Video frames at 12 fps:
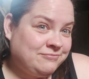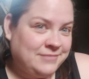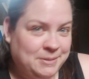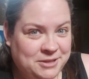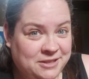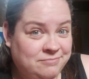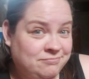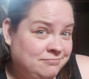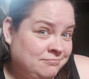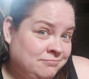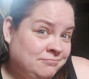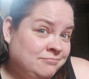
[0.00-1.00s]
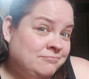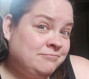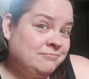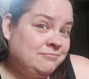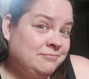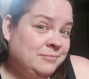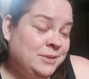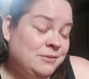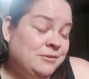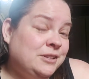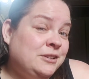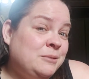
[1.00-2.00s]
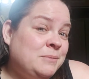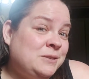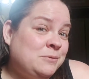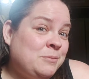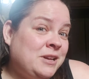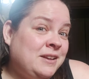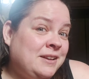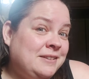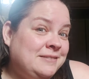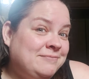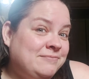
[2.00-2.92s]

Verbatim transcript: leave me a, really gonna mess with my hat?